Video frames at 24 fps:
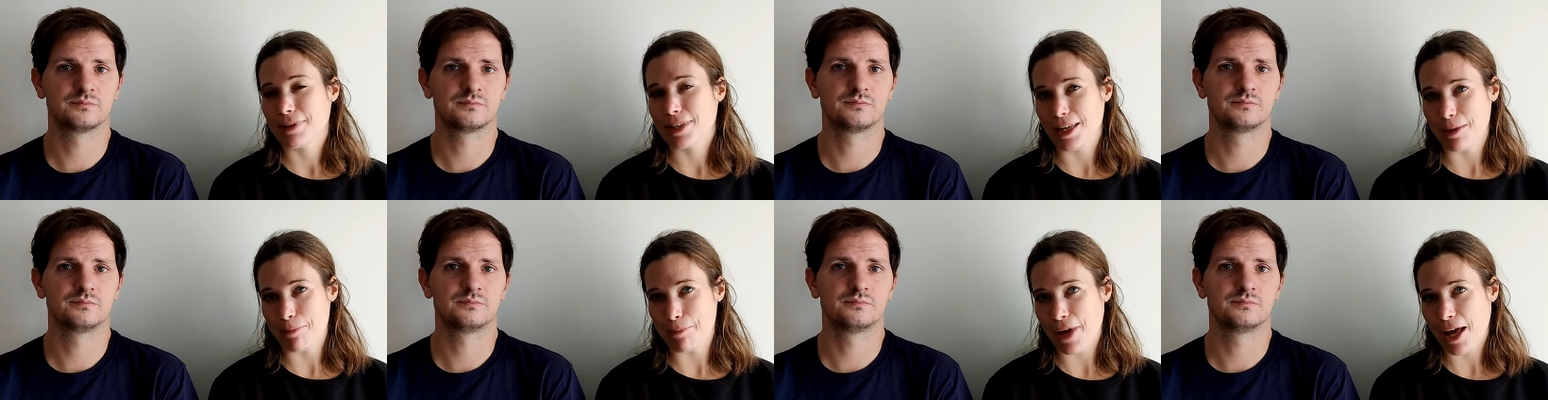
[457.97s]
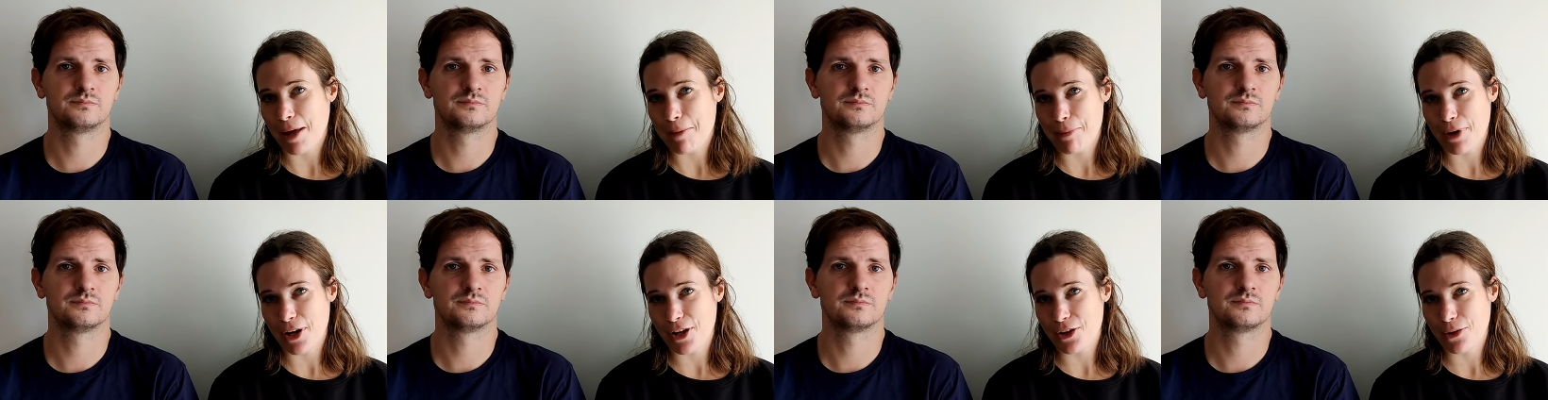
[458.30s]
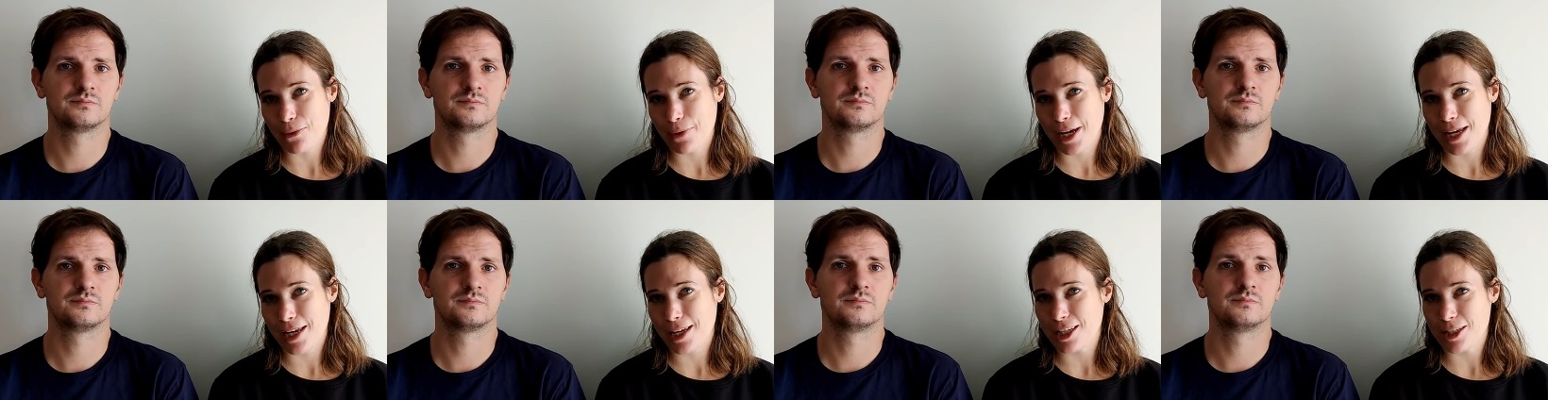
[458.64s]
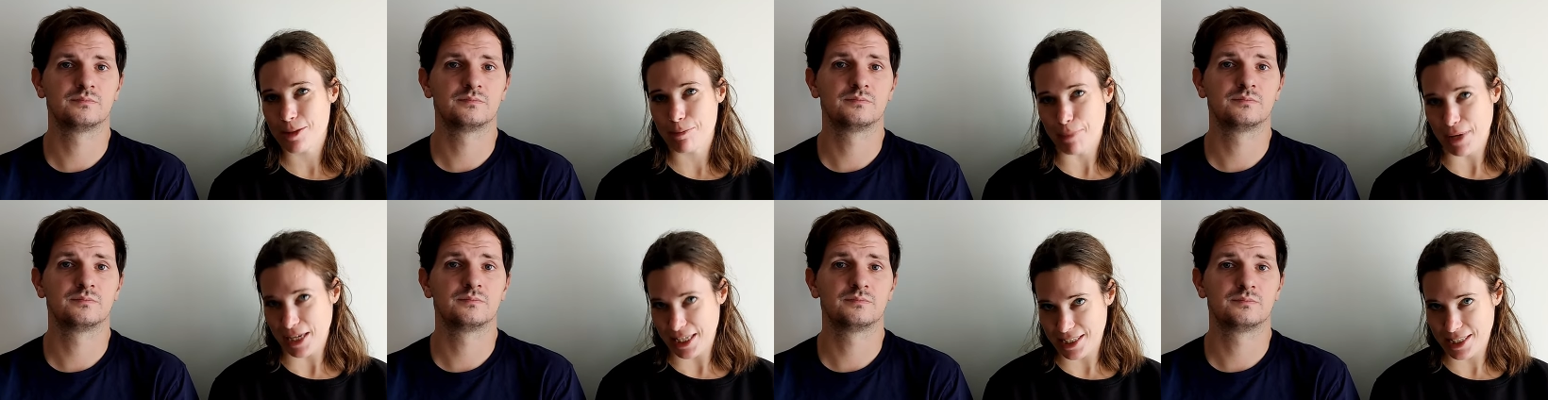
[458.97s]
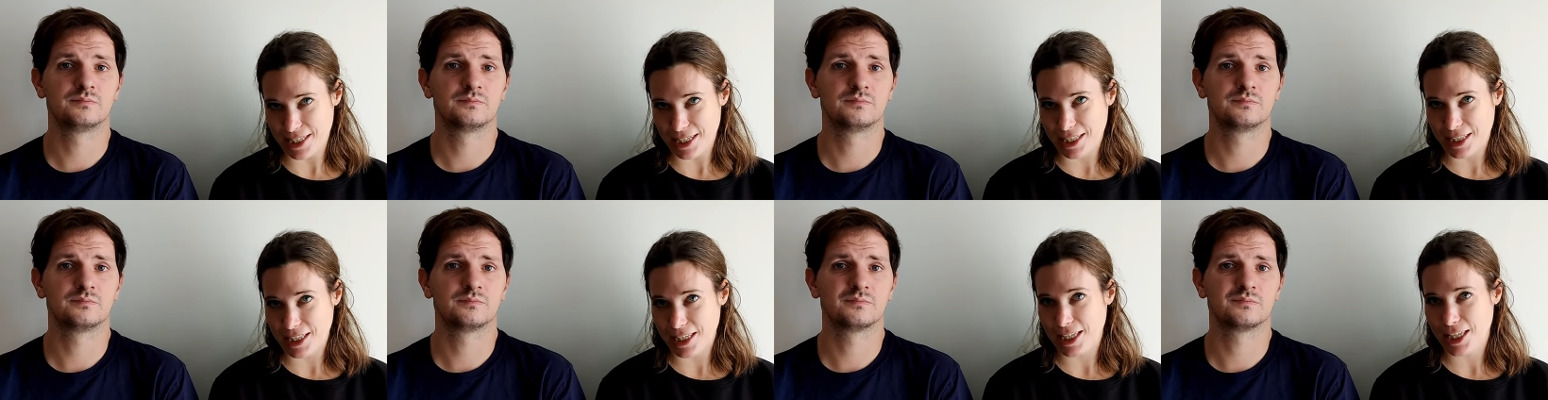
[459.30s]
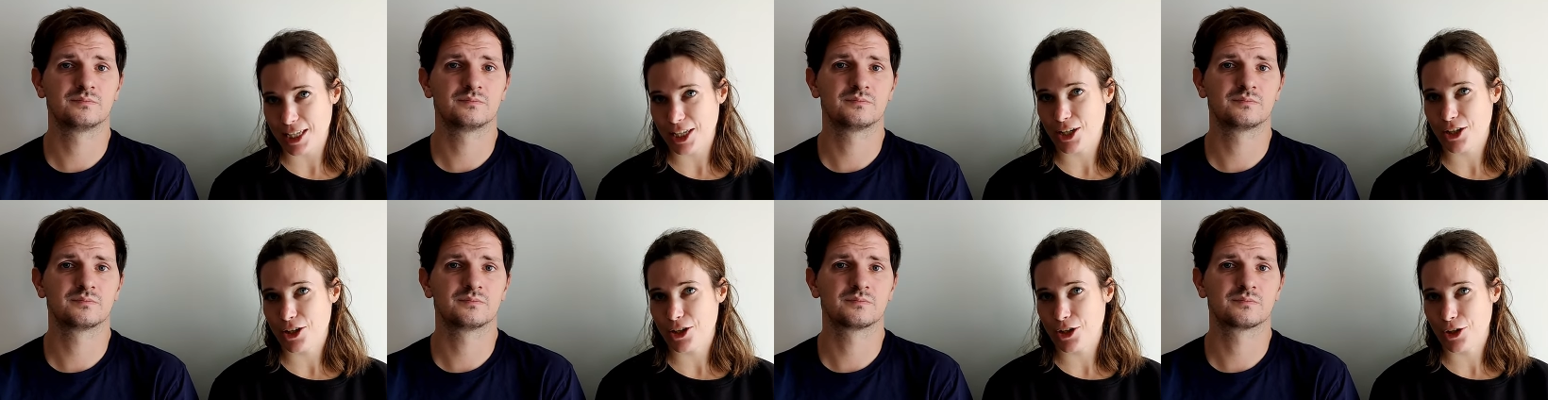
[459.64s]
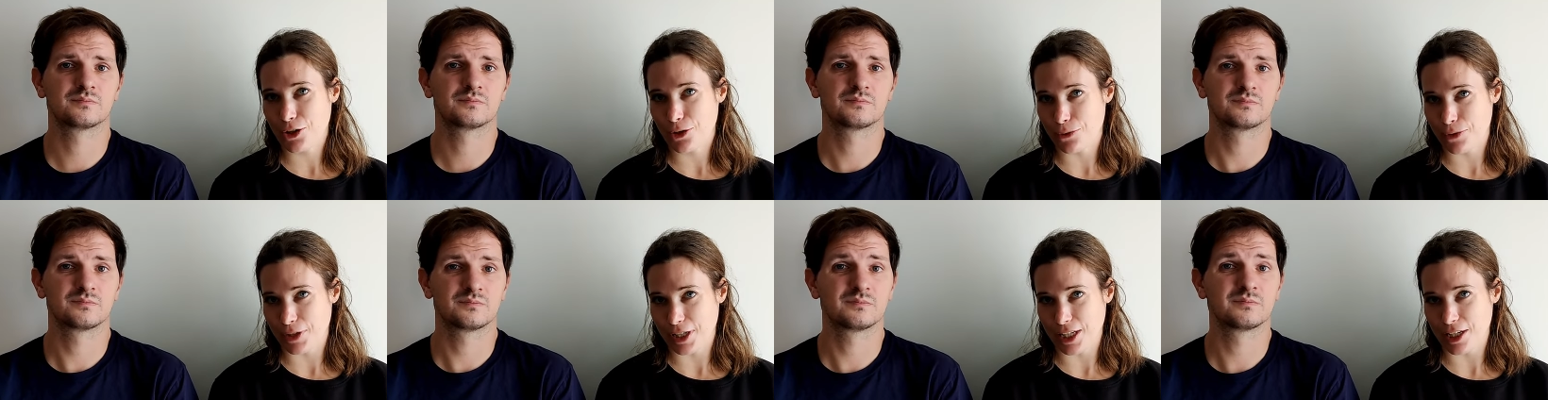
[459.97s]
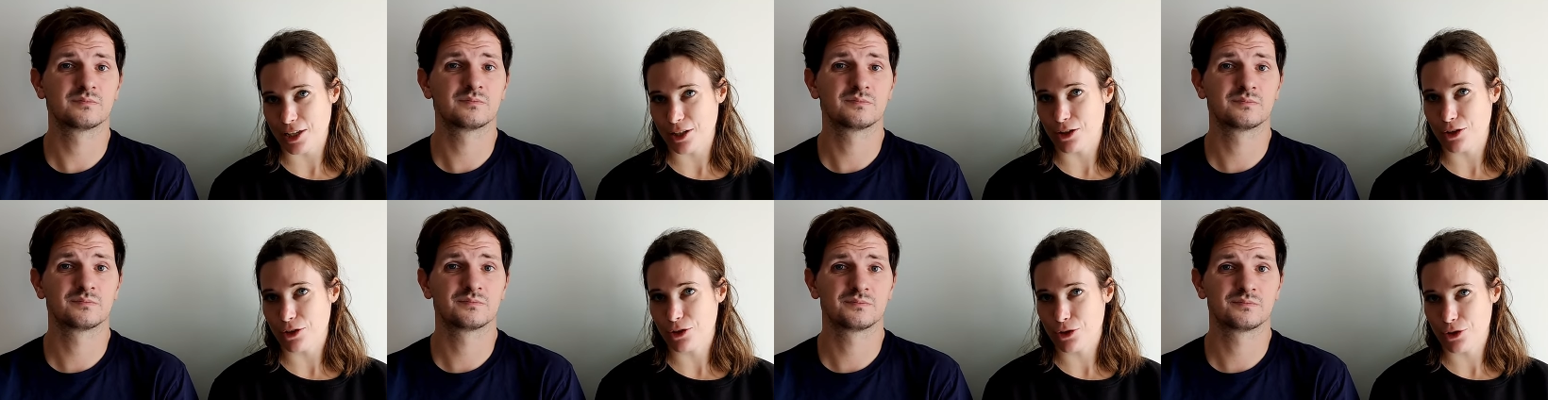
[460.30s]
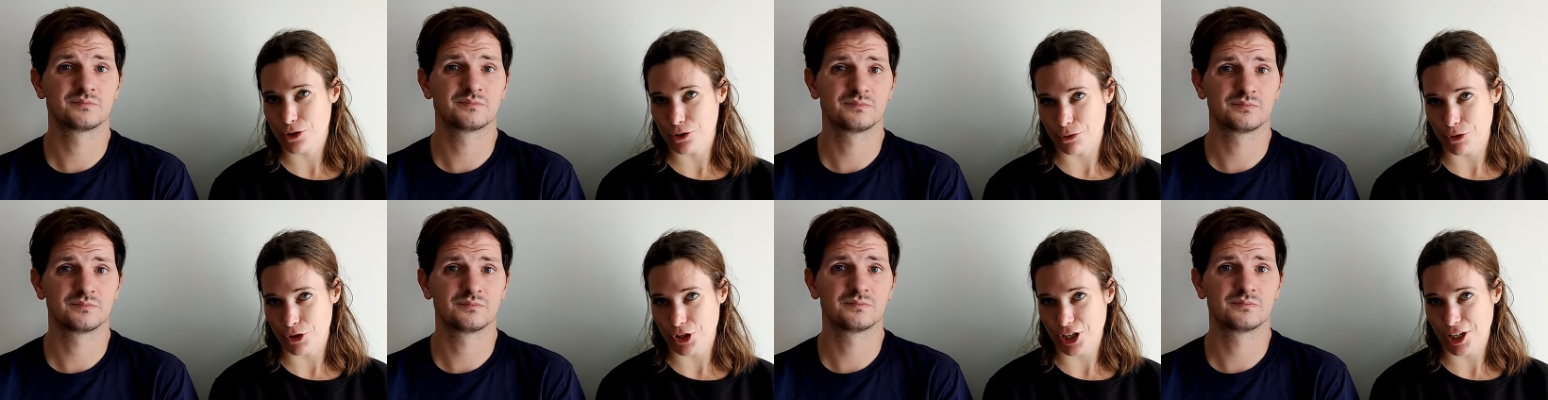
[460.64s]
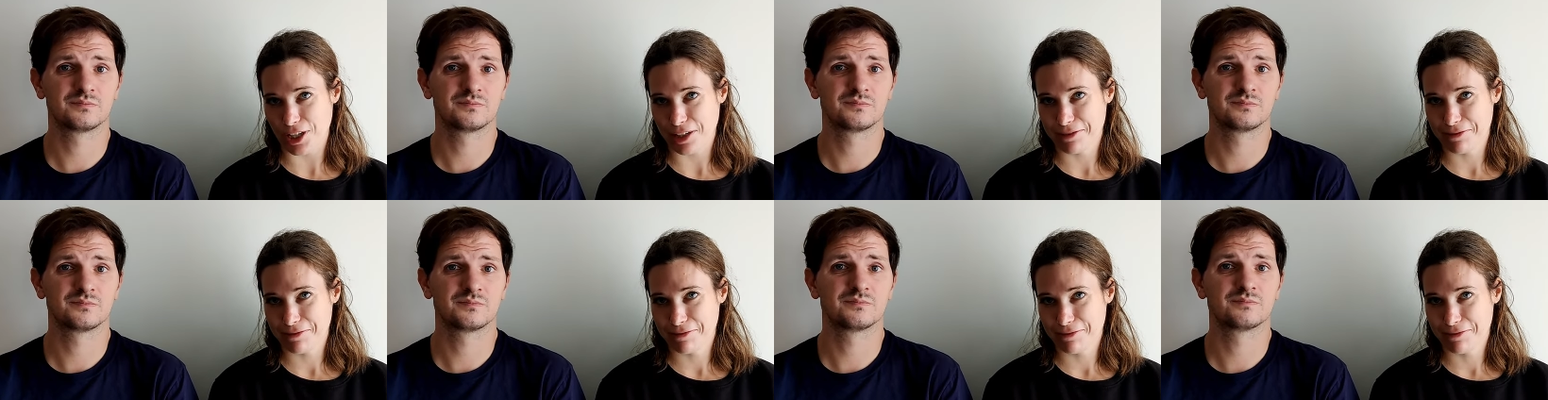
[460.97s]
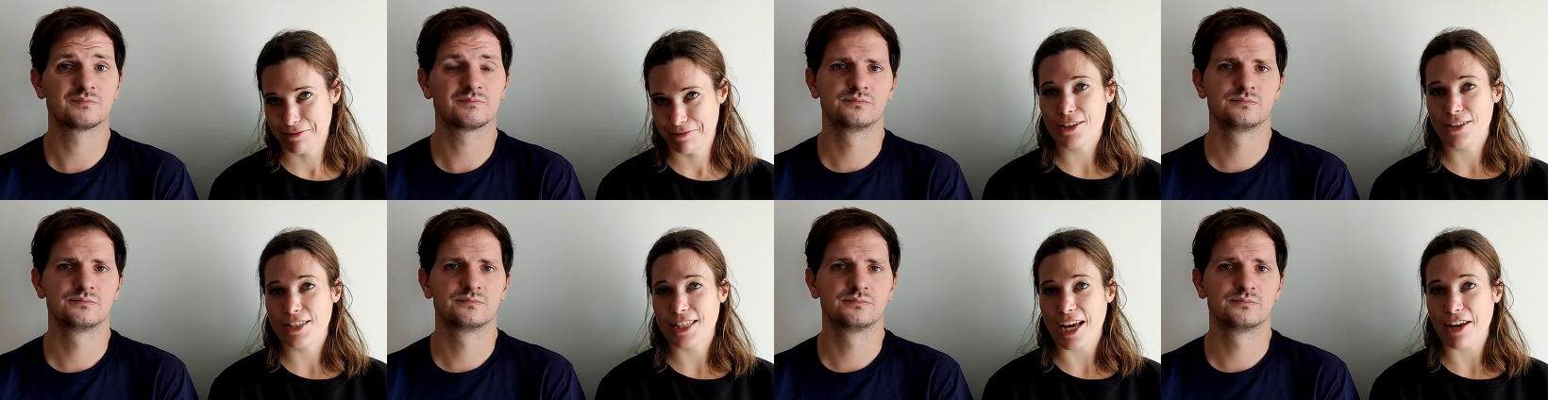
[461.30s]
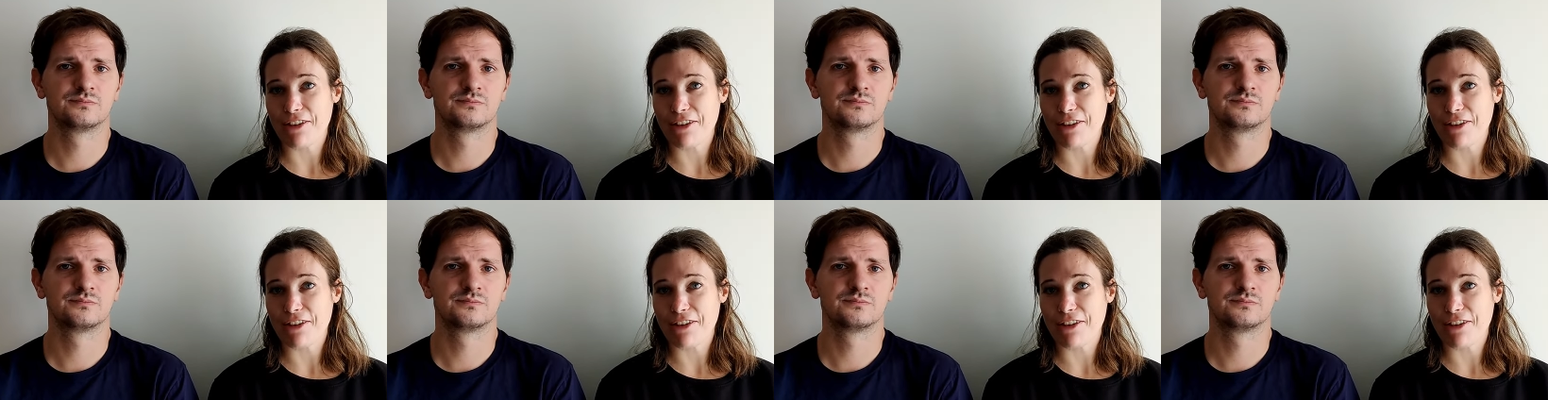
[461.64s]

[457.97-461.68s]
Speaker 1: Gimbap, by the way, is basically Korean sushi. They're